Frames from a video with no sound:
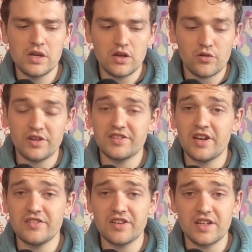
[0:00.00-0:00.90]

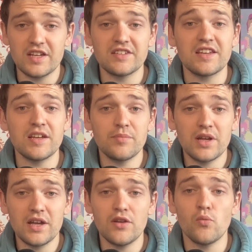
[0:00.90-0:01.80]
criticizing his game
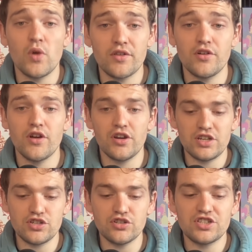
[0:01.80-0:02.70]
plan and whether or not he
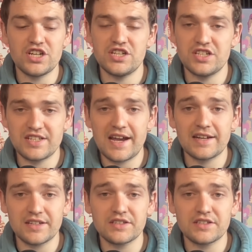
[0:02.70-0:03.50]
should change his tactics